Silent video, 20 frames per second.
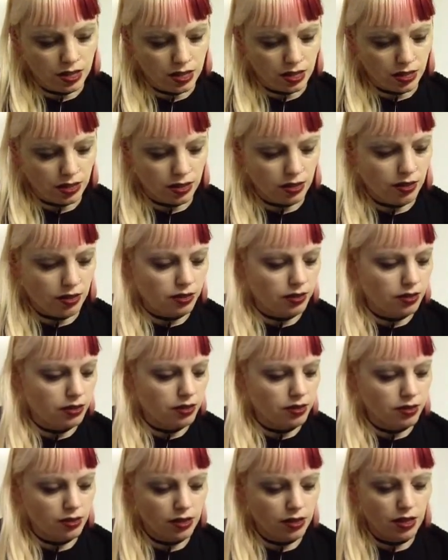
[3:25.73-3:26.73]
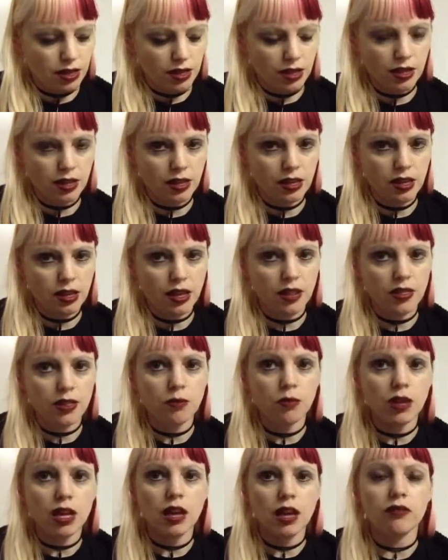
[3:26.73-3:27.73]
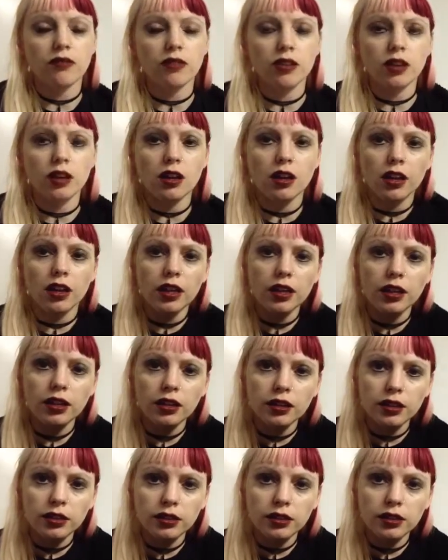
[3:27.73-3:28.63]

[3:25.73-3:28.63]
and then we have Gaia.